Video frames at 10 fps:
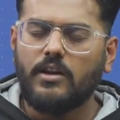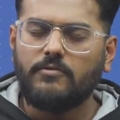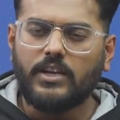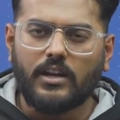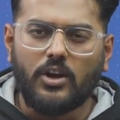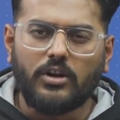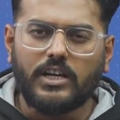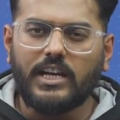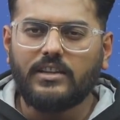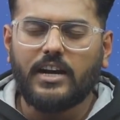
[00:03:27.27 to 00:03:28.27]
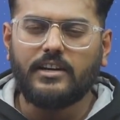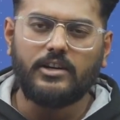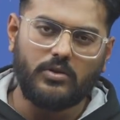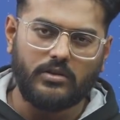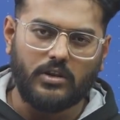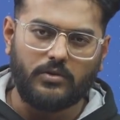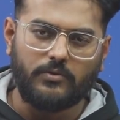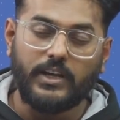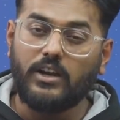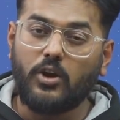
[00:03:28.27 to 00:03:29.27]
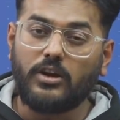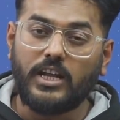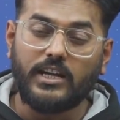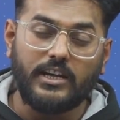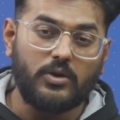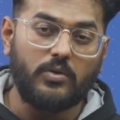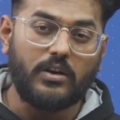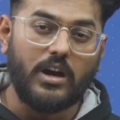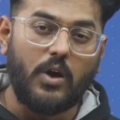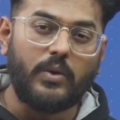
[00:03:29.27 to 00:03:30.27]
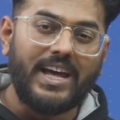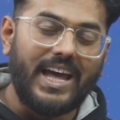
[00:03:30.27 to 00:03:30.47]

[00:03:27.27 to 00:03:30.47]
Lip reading: We cannot take that into account. We cannot take into account